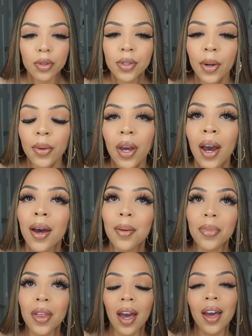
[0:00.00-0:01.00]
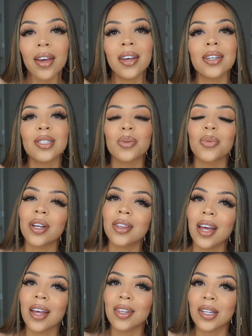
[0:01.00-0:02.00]
So yeah, that is what
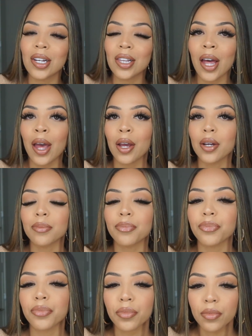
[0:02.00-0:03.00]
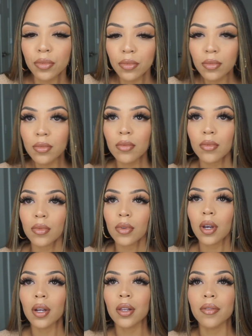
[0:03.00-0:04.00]
they look like.
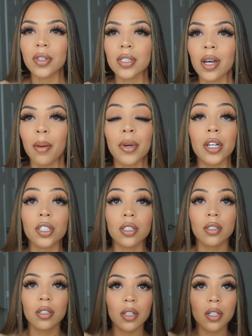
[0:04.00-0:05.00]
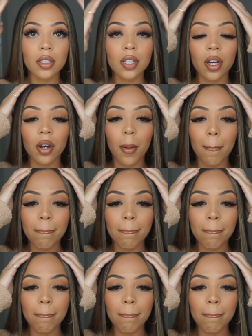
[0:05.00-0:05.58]
I love this combination. It looks good.